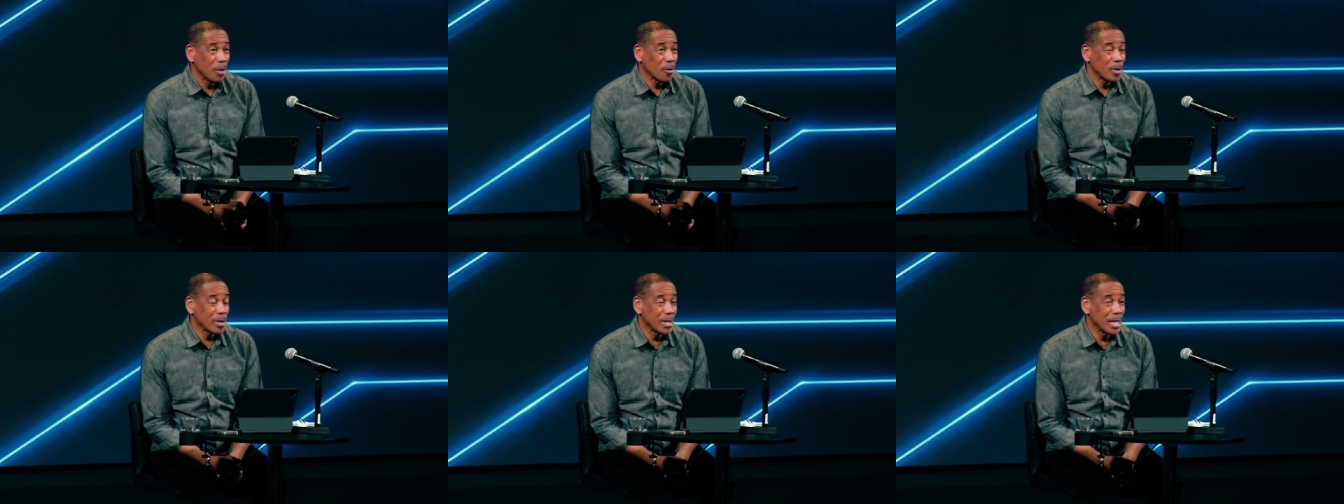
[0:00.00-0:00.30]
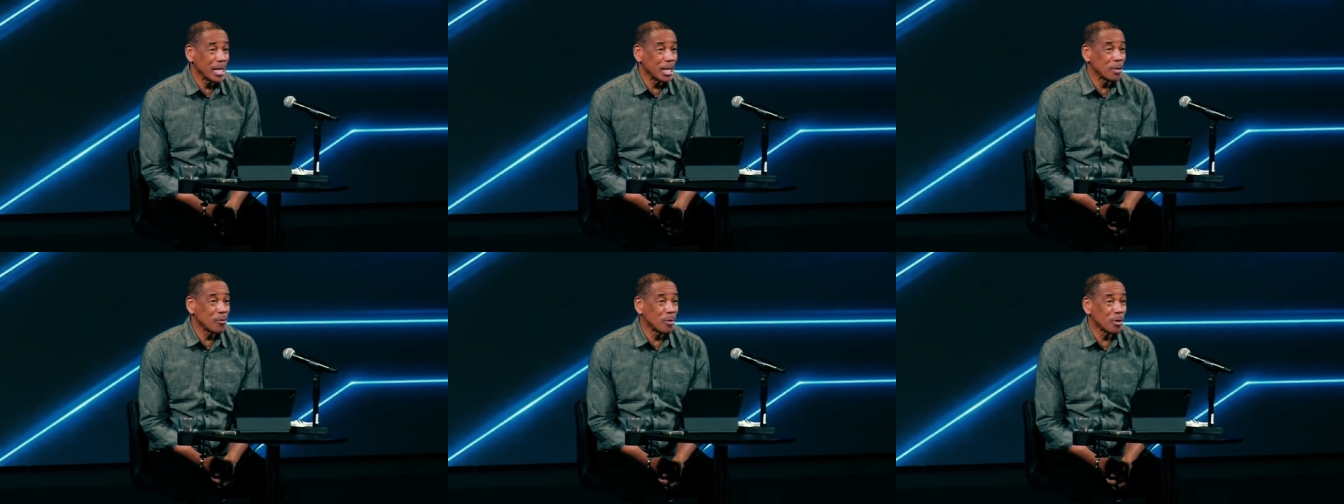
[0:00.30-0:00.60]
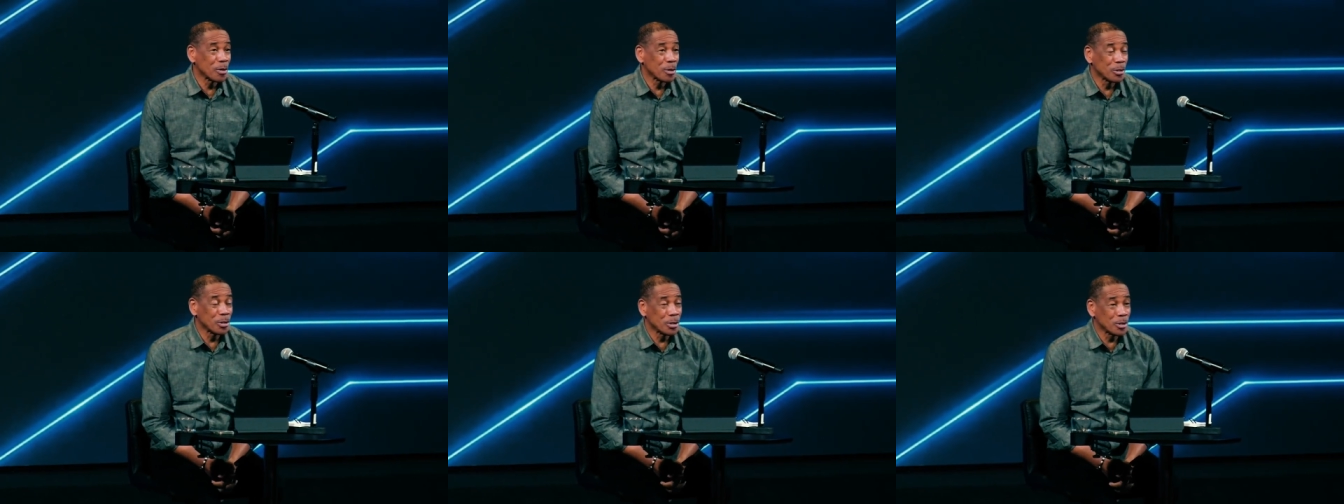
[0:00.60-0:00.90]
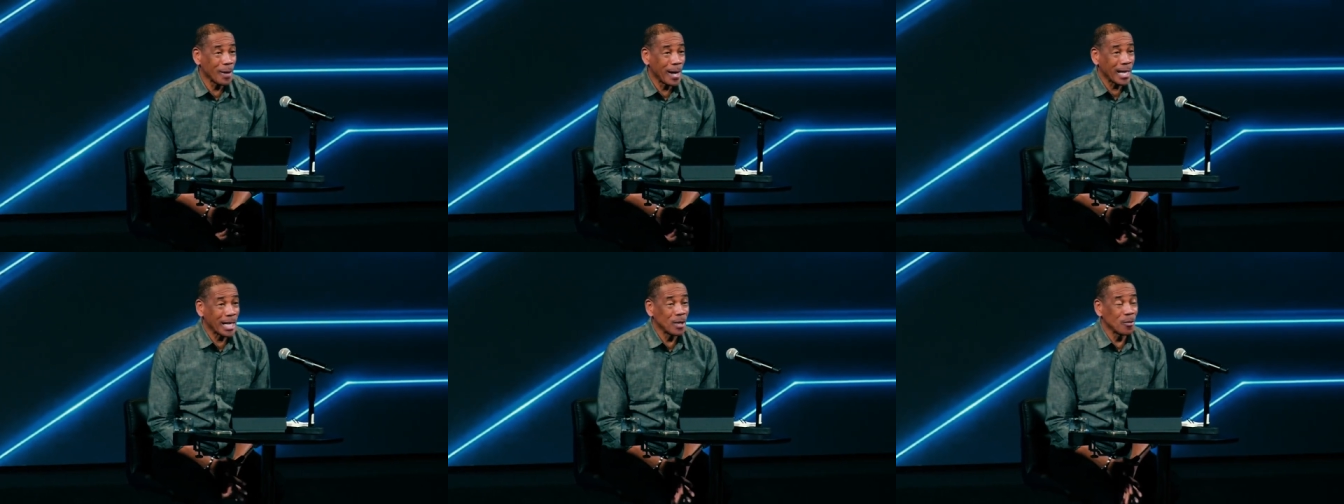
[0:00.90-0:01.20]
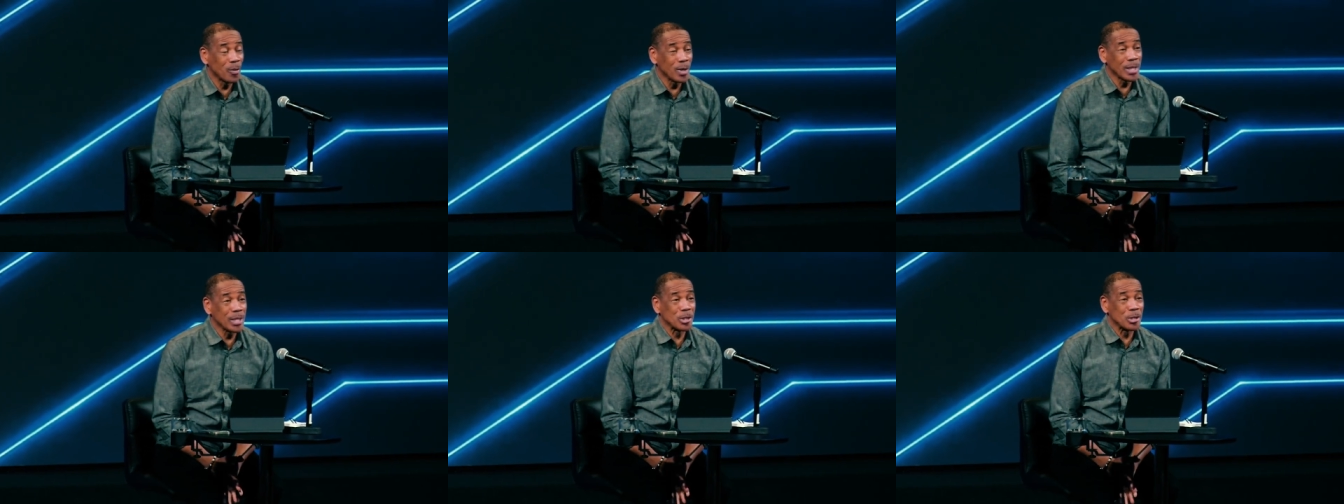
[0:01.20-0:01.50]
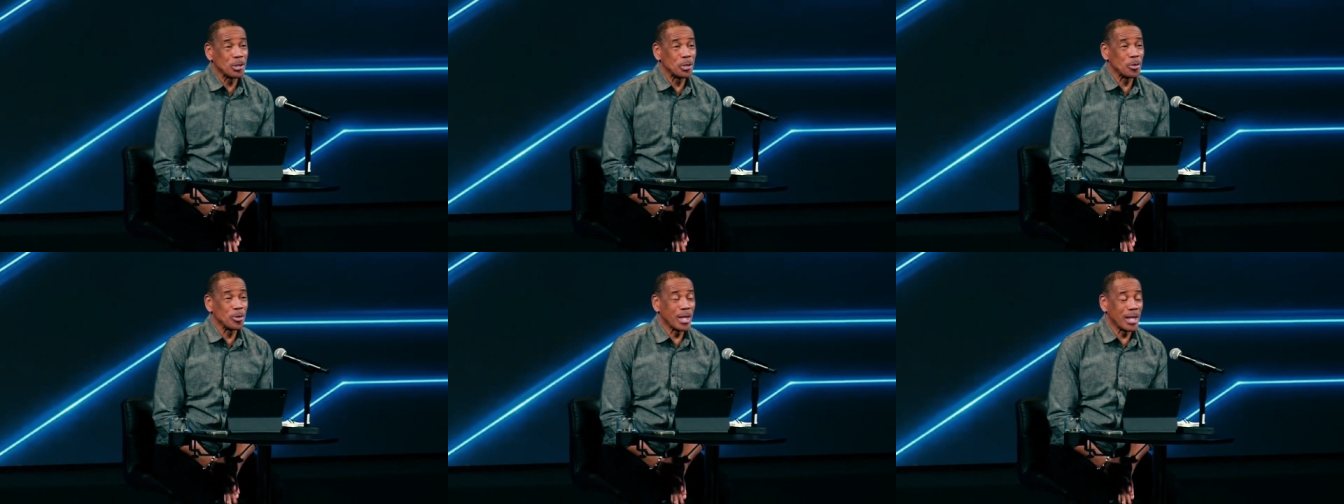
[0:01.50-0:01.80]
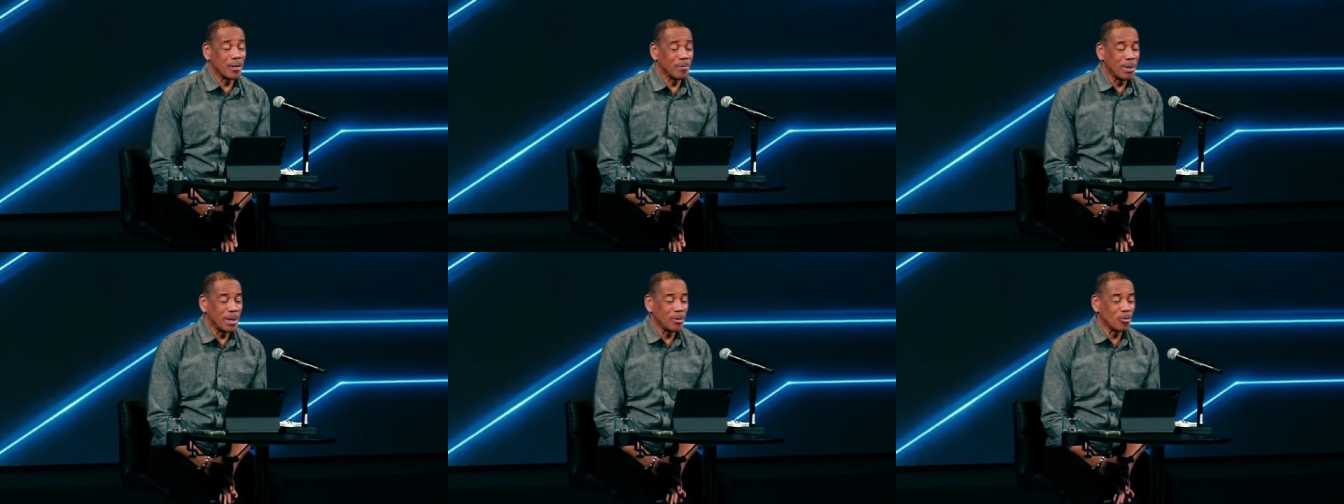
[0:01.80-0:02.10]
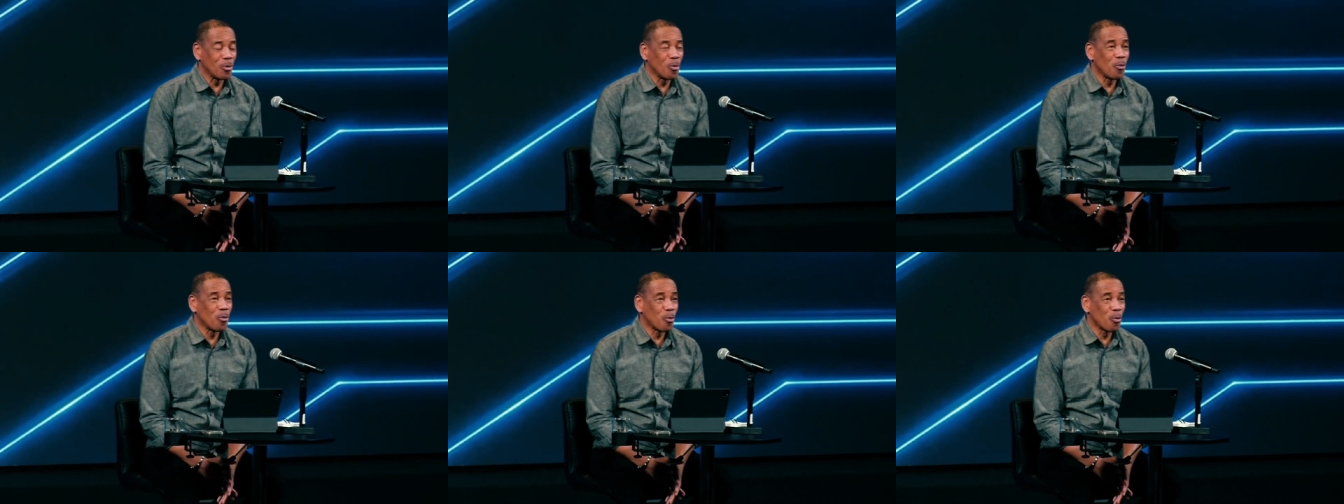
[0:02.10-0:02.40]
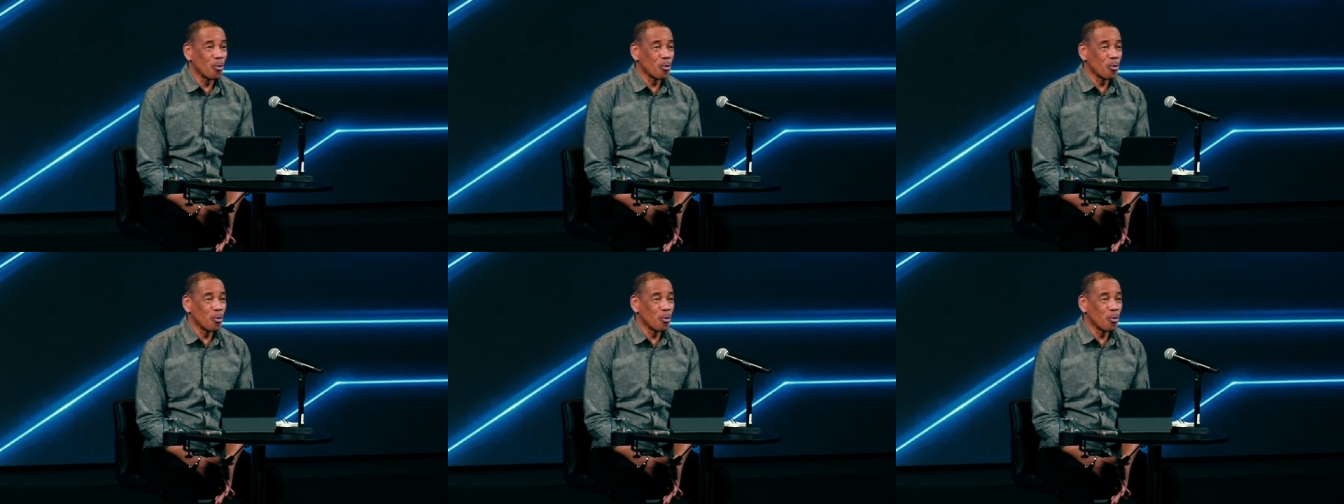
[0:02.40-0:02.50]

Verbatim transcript: We thank you for tracking with us, you that have been